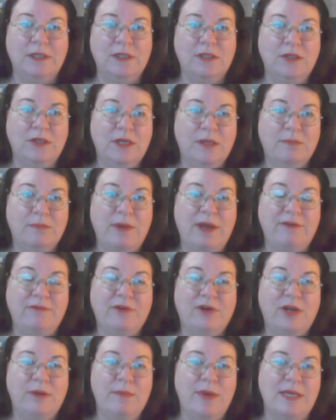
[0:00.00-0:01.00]
including my
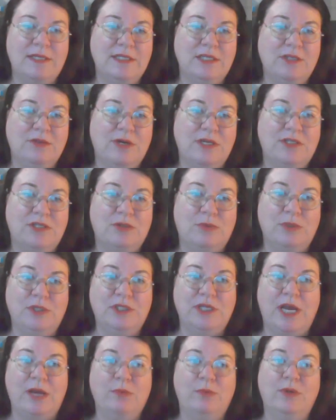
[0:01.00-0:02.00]
very messy dresser,
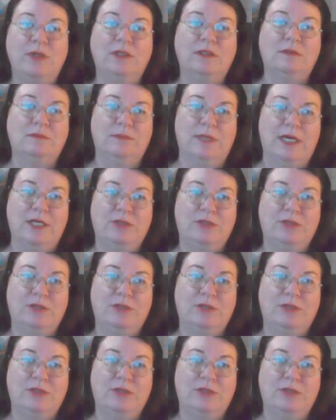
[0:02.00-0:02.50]
which I will